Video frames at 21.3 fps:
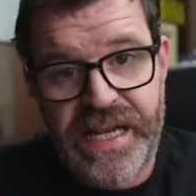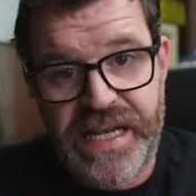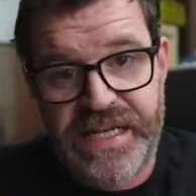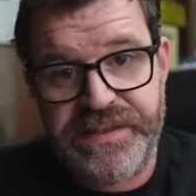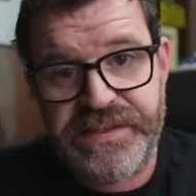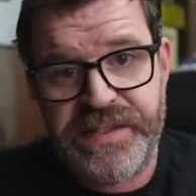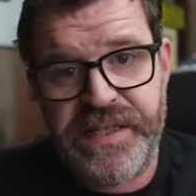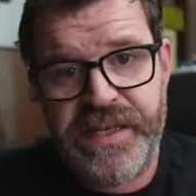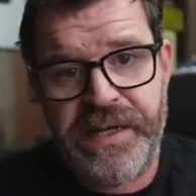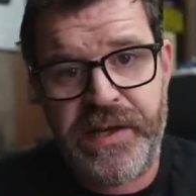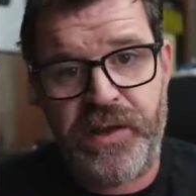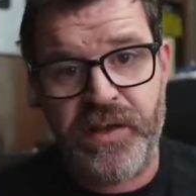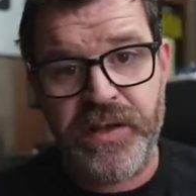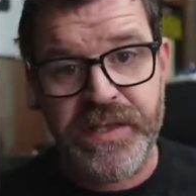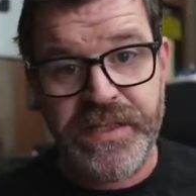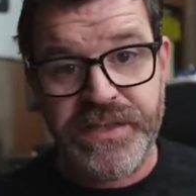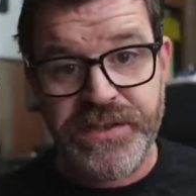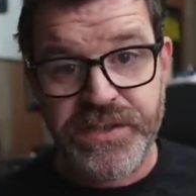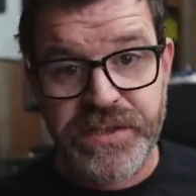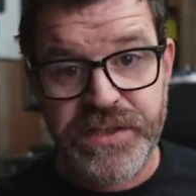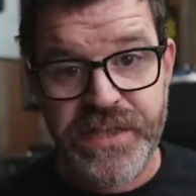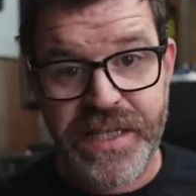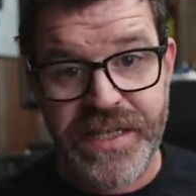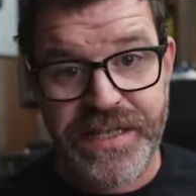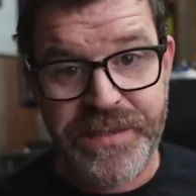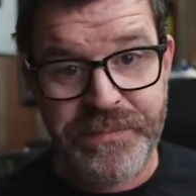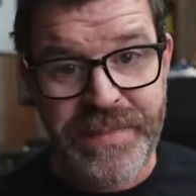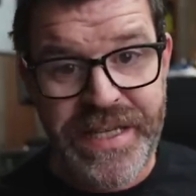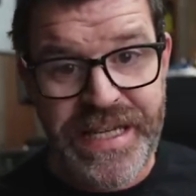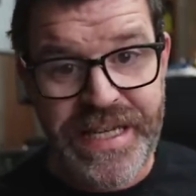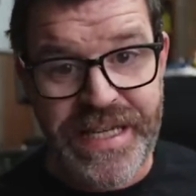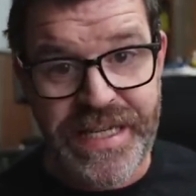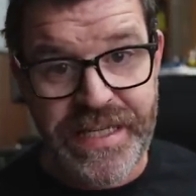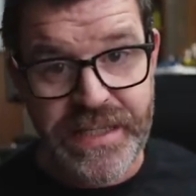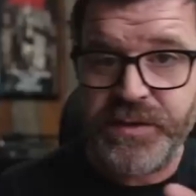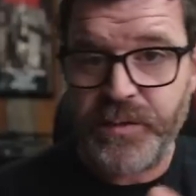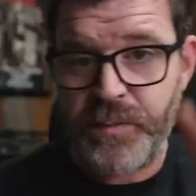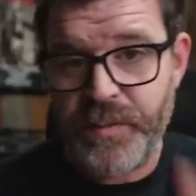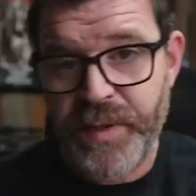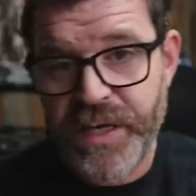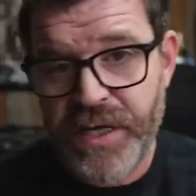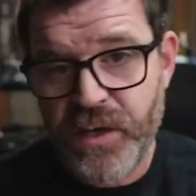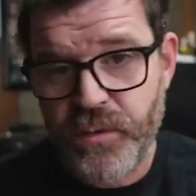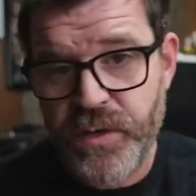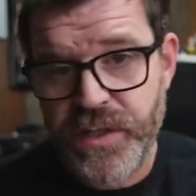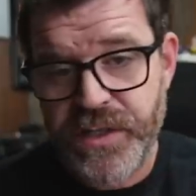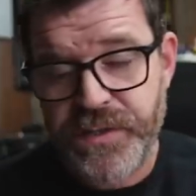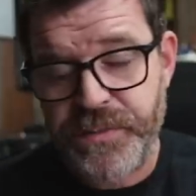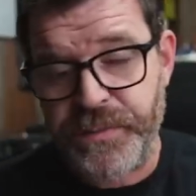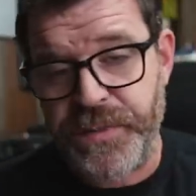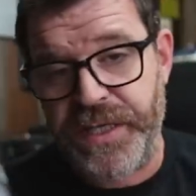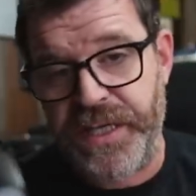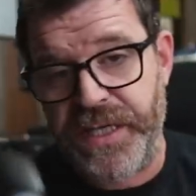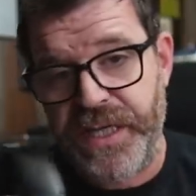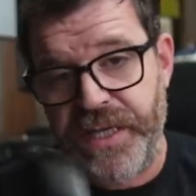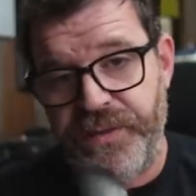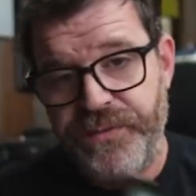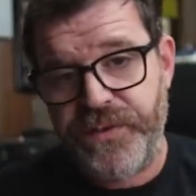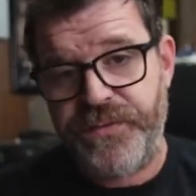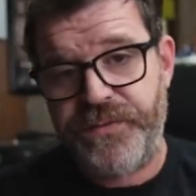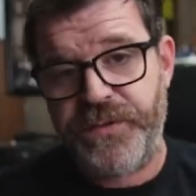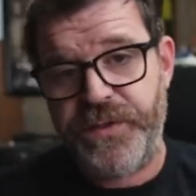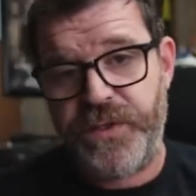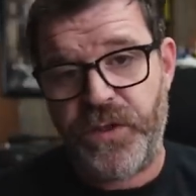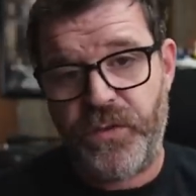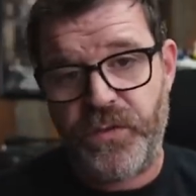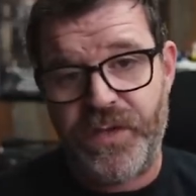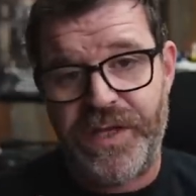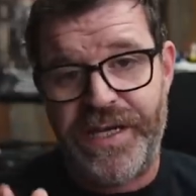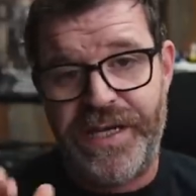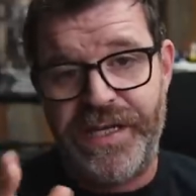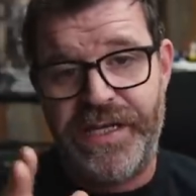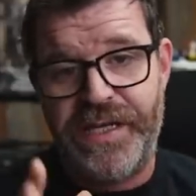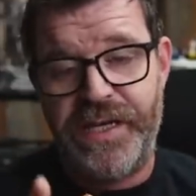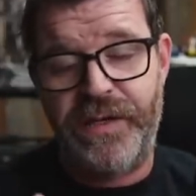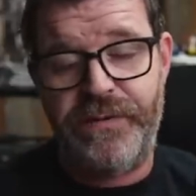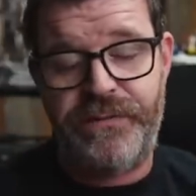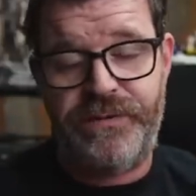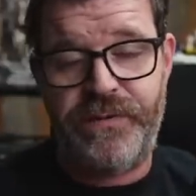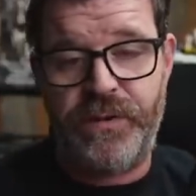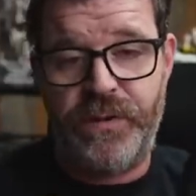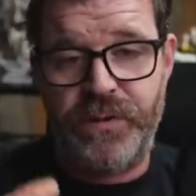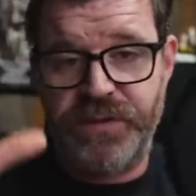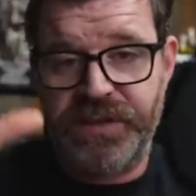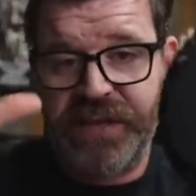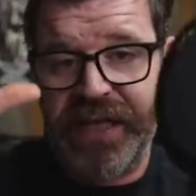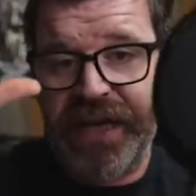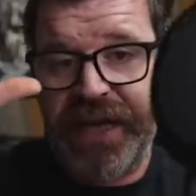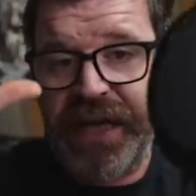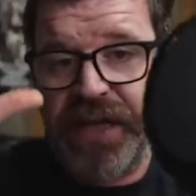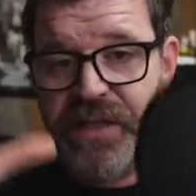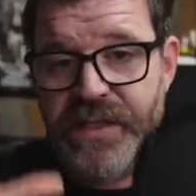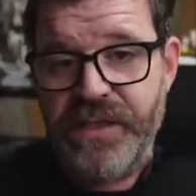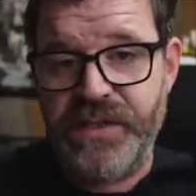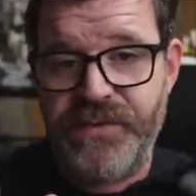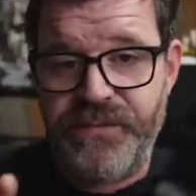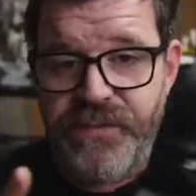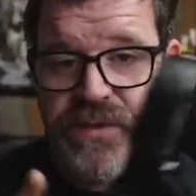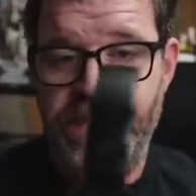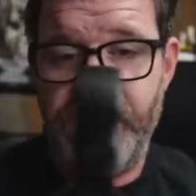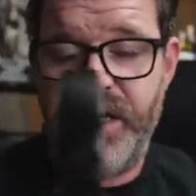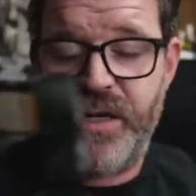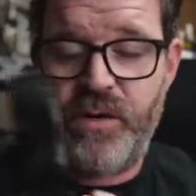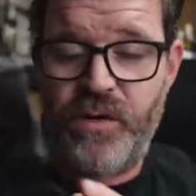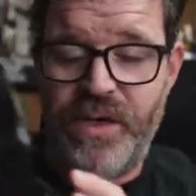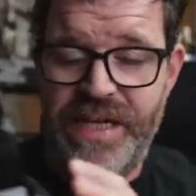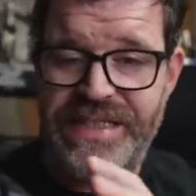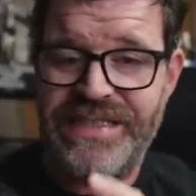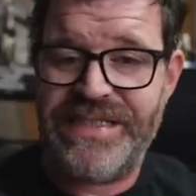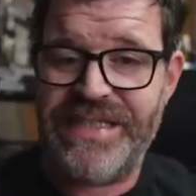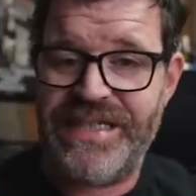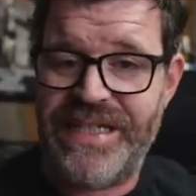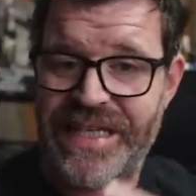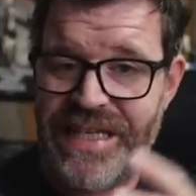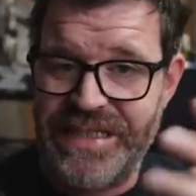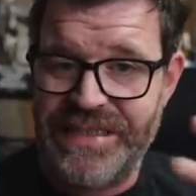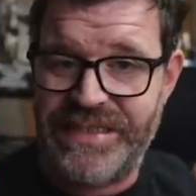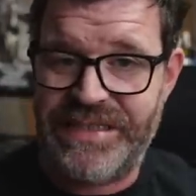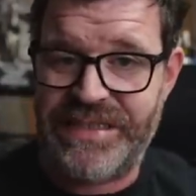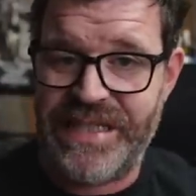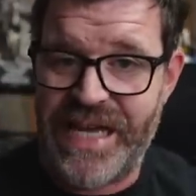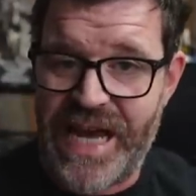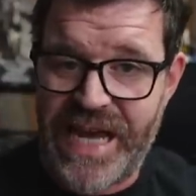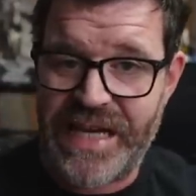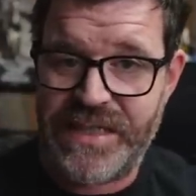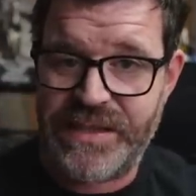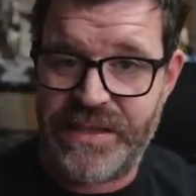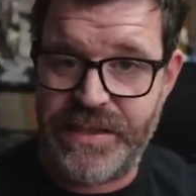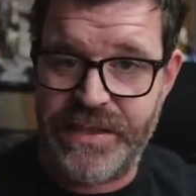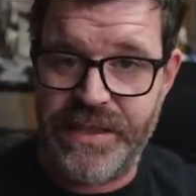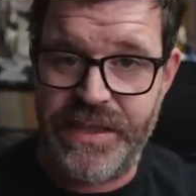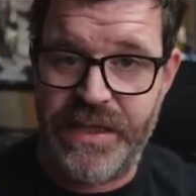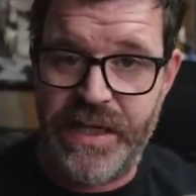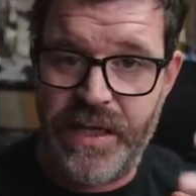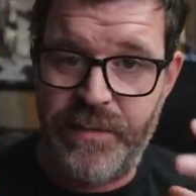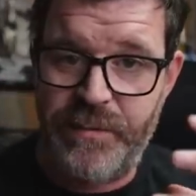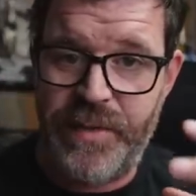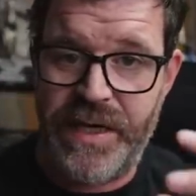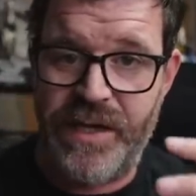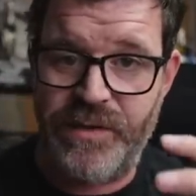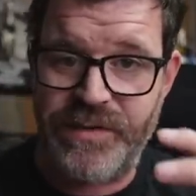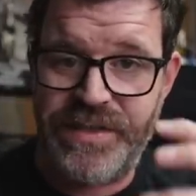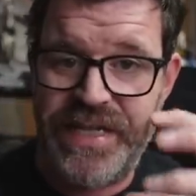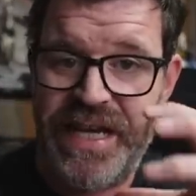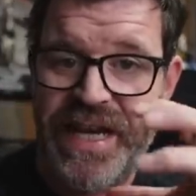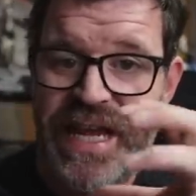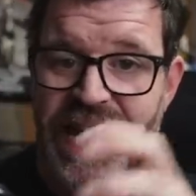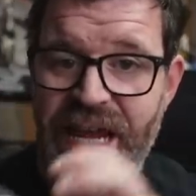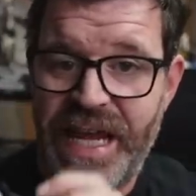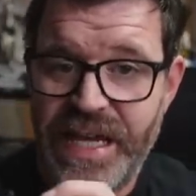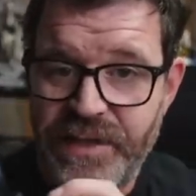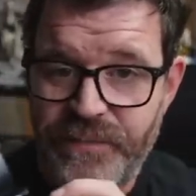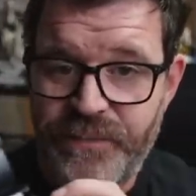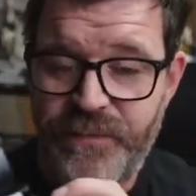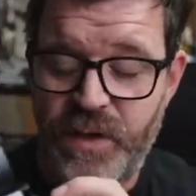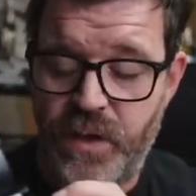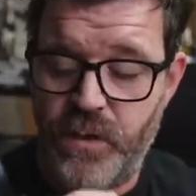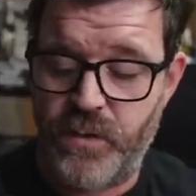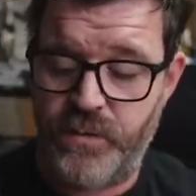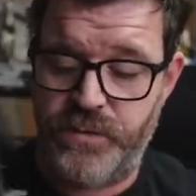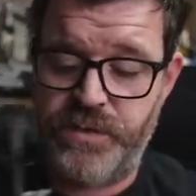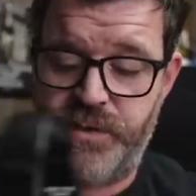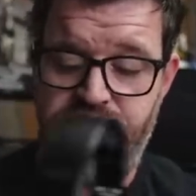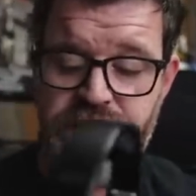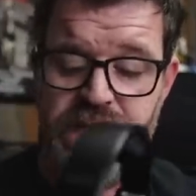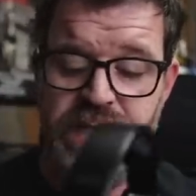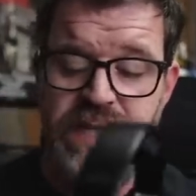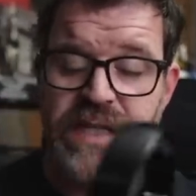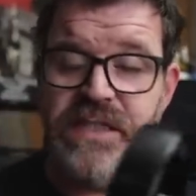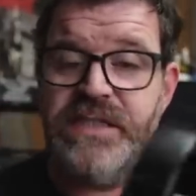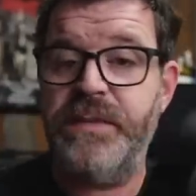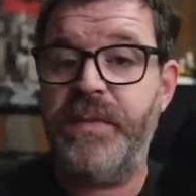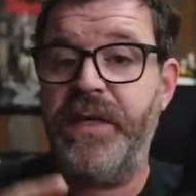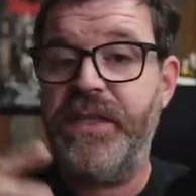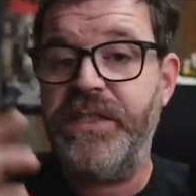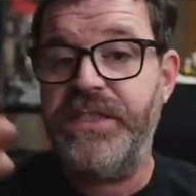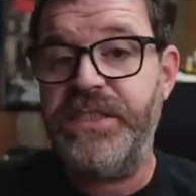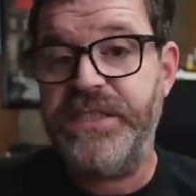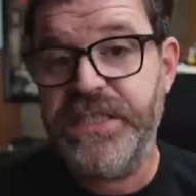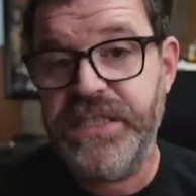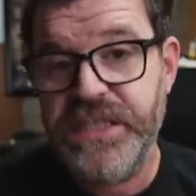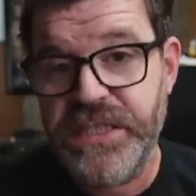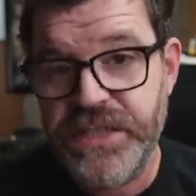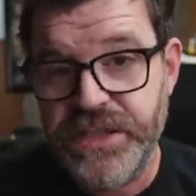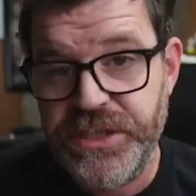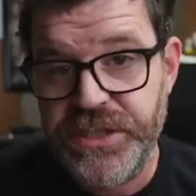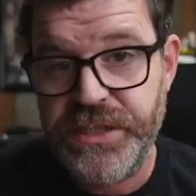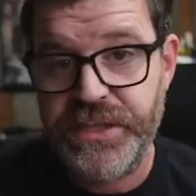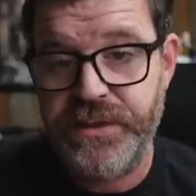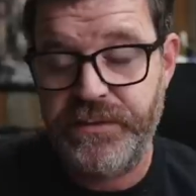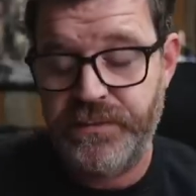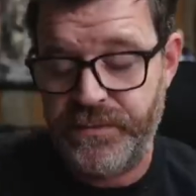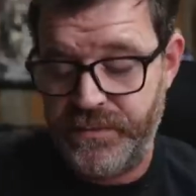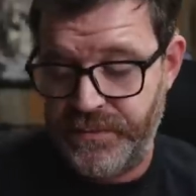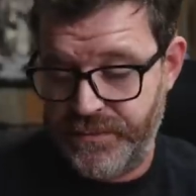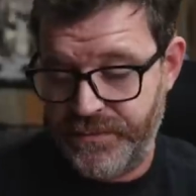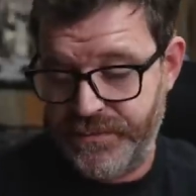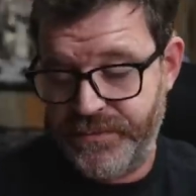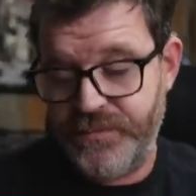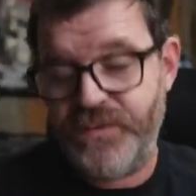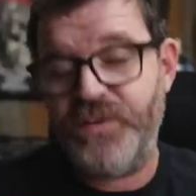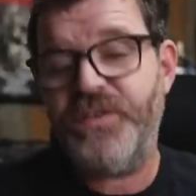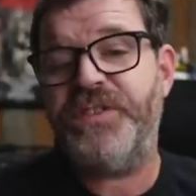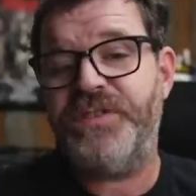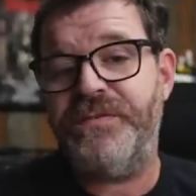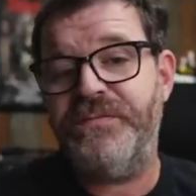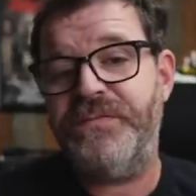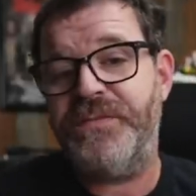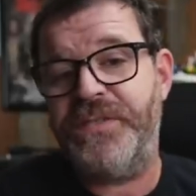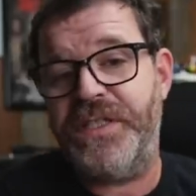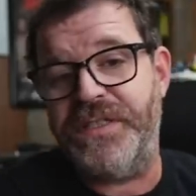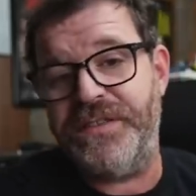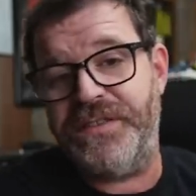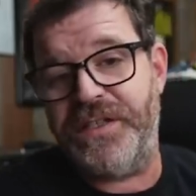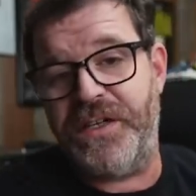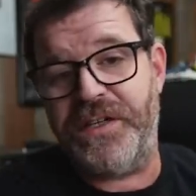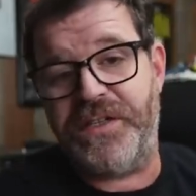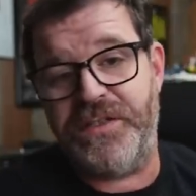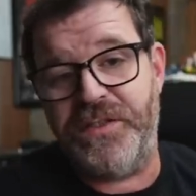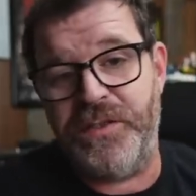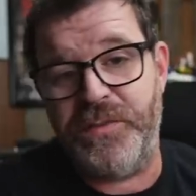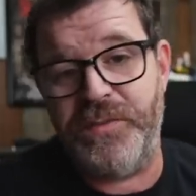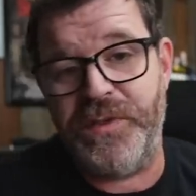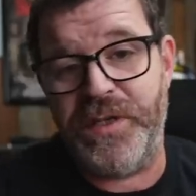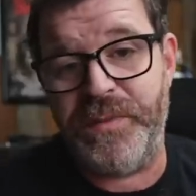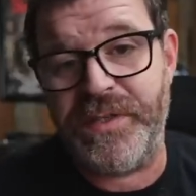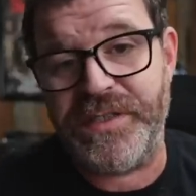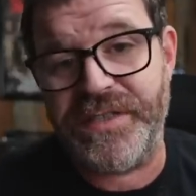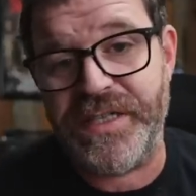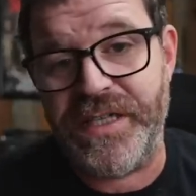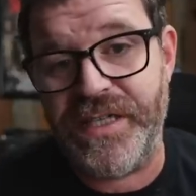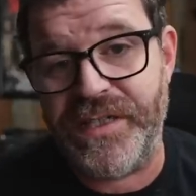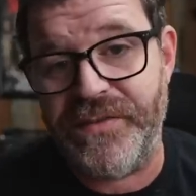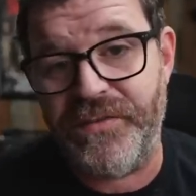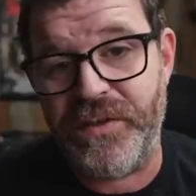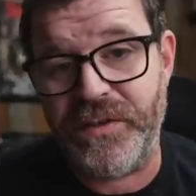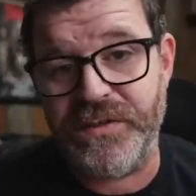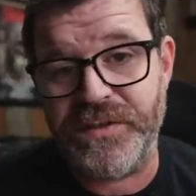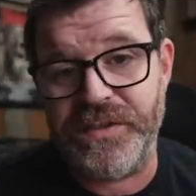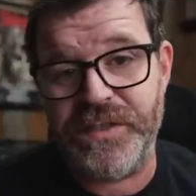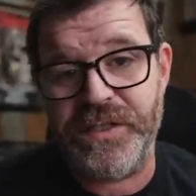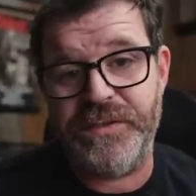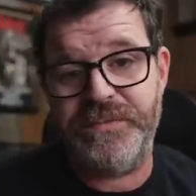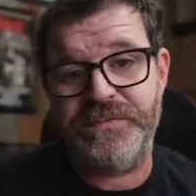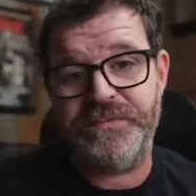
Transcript: XL, just like me. So bear with me, even if you don't like headphones, this video isn't exactly about headphones. It's about synergy. We're gonna talk a little bit about the headphones though.